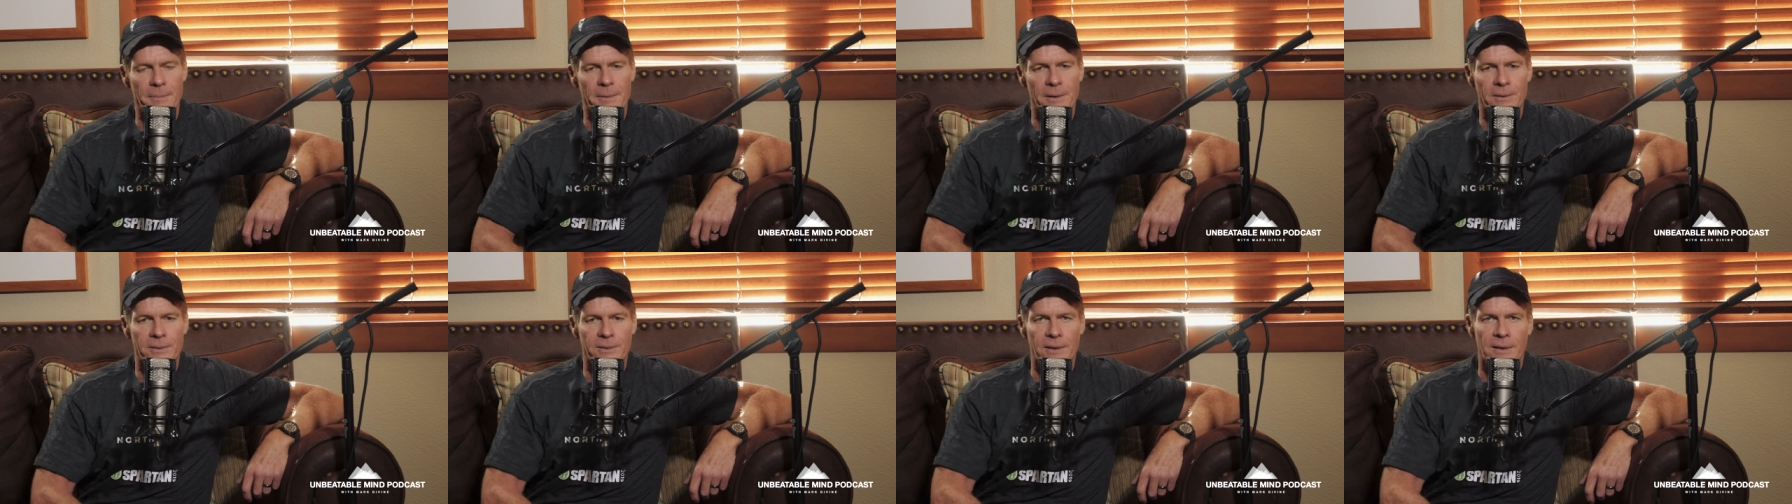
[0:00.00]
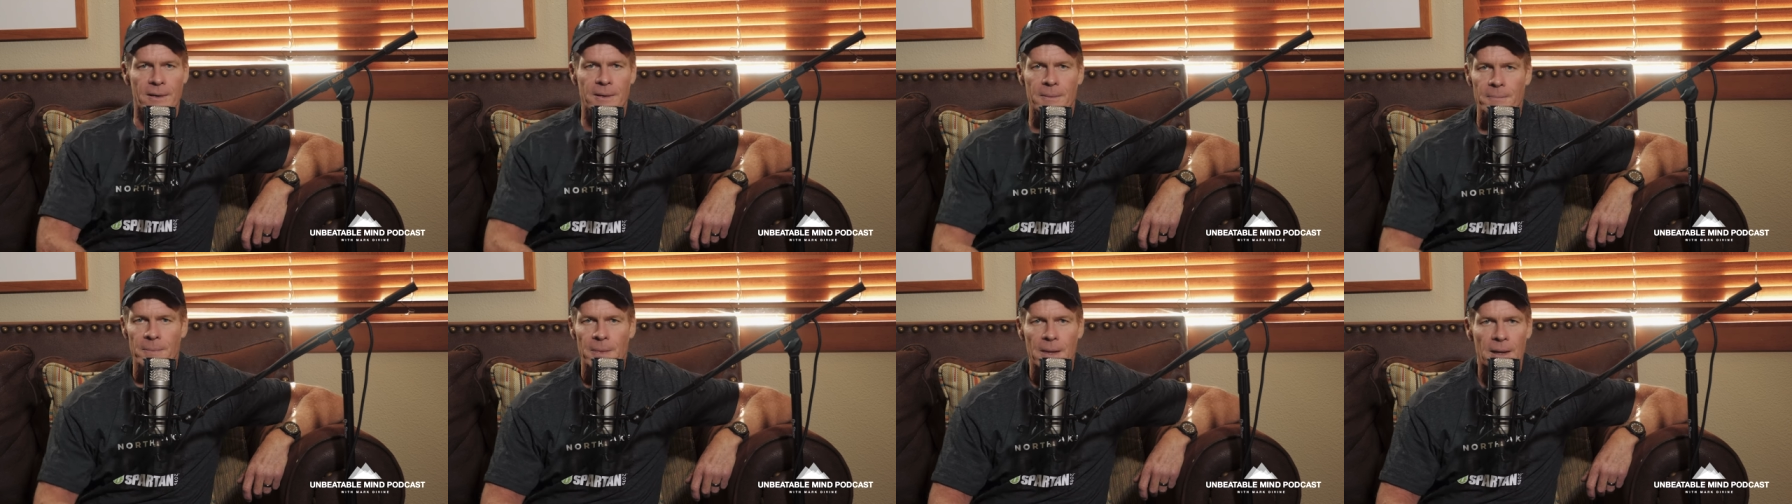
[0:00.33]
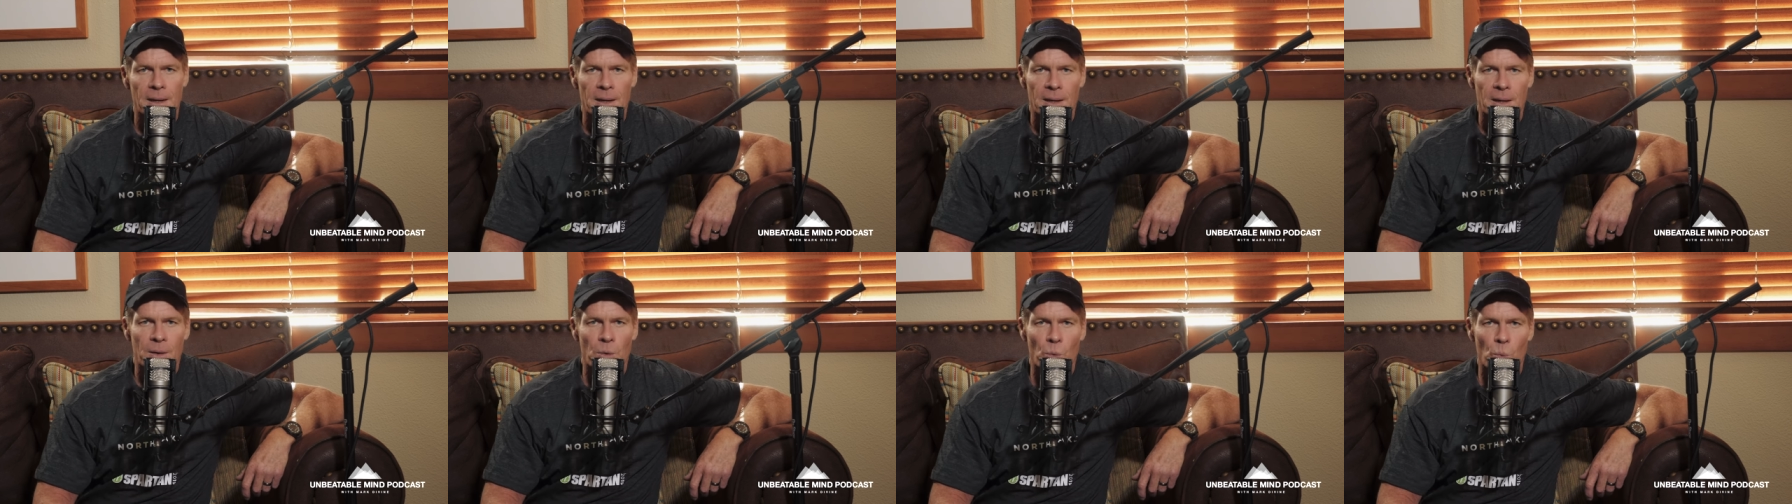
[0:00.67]
He's a,
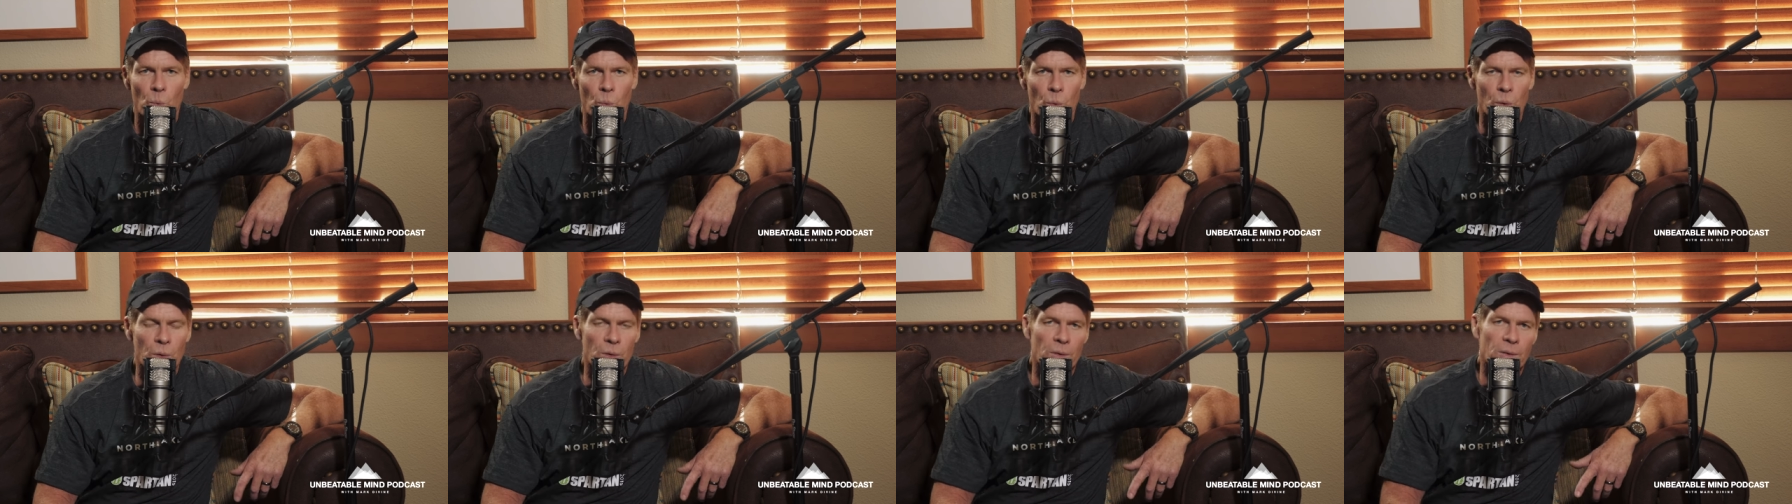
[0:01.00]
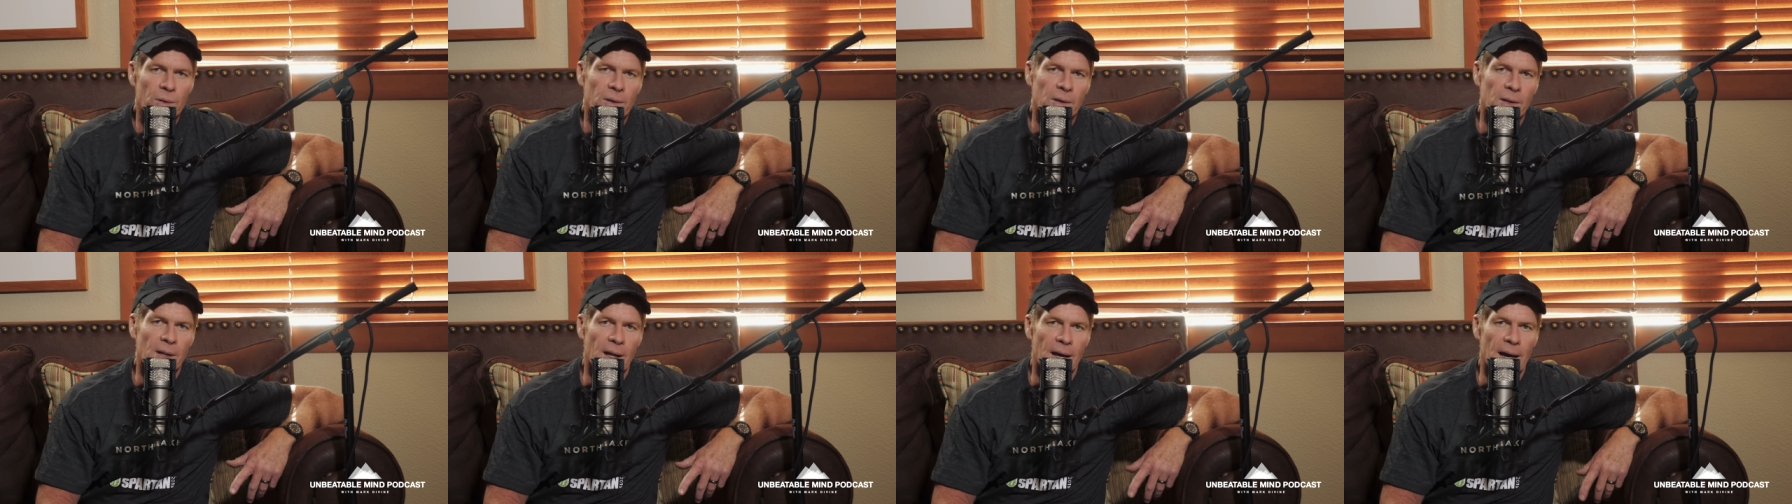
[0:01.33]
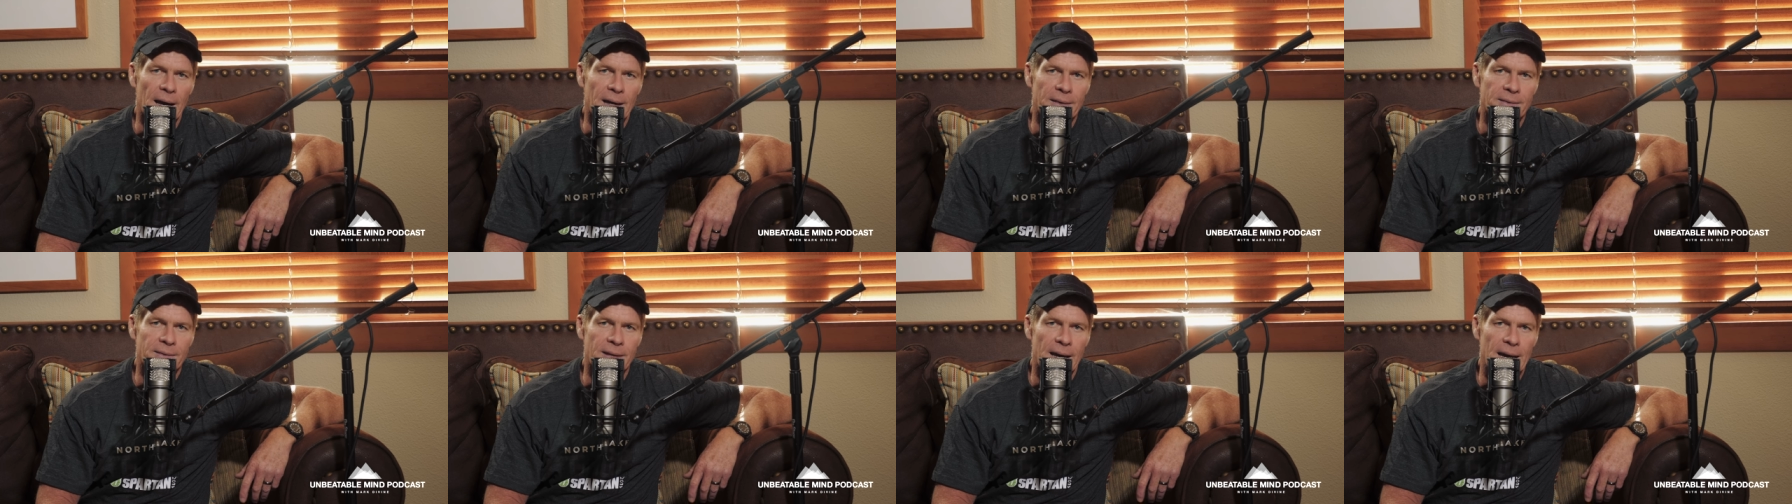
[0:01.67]
world
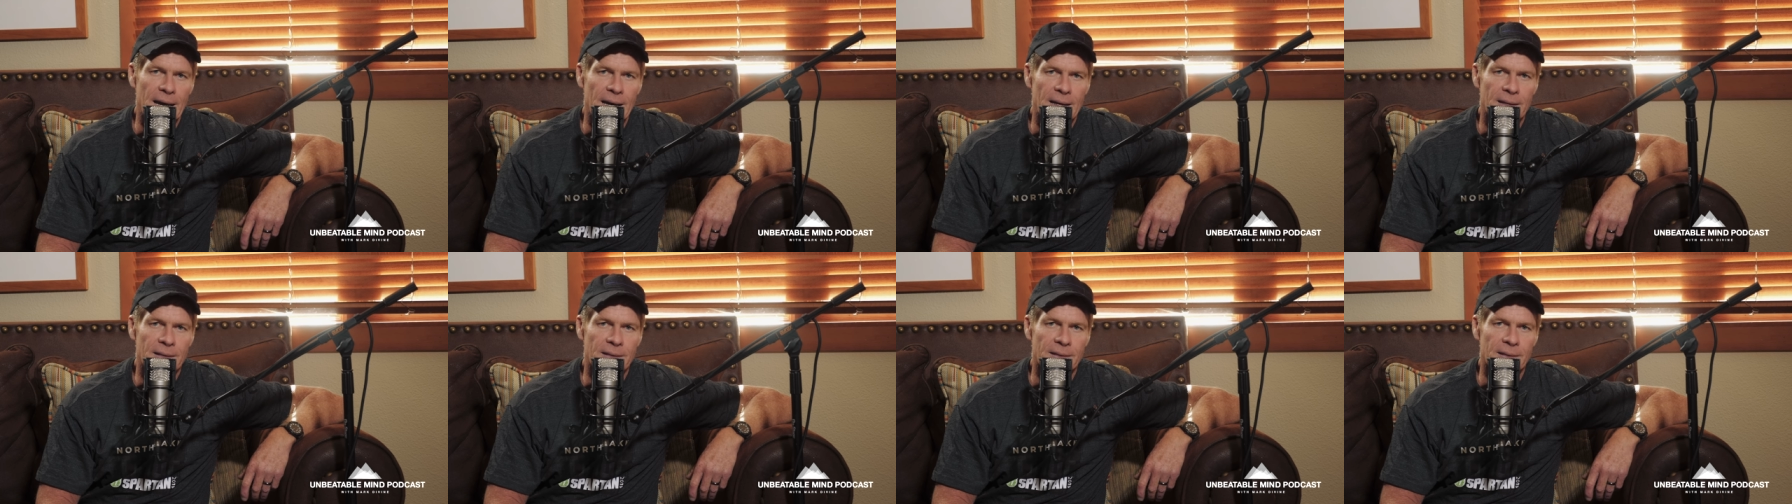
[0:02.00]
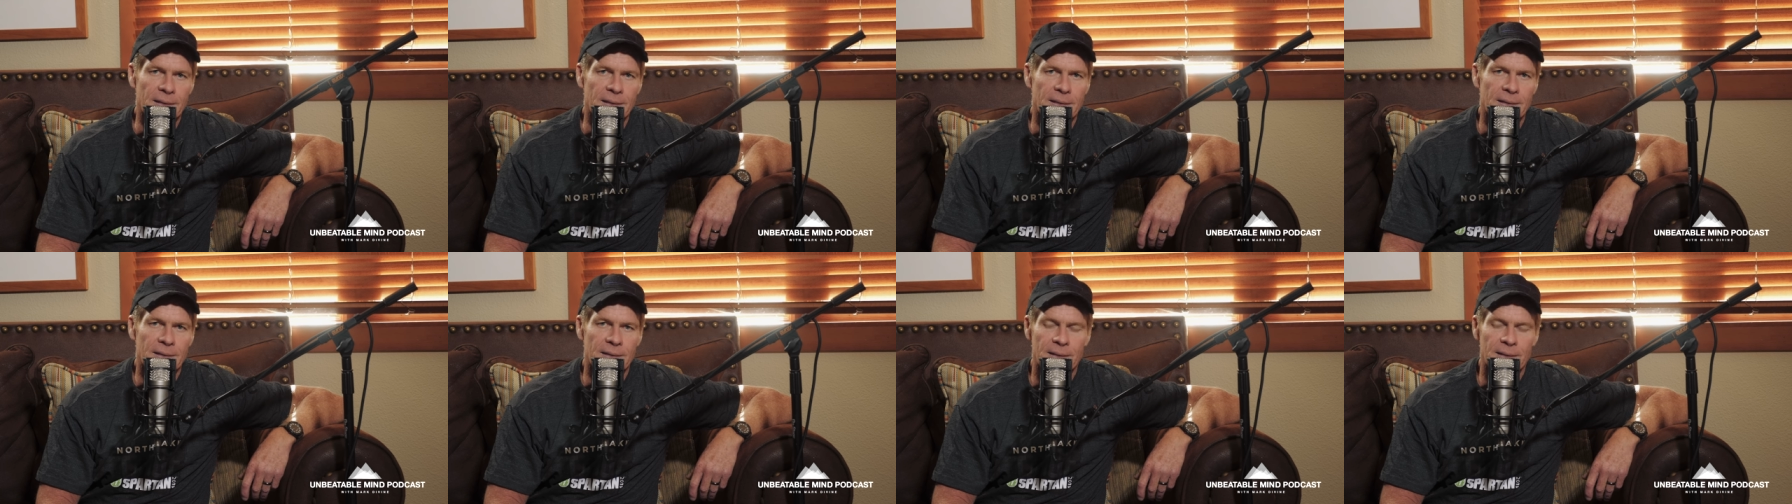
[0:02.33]
class athlete.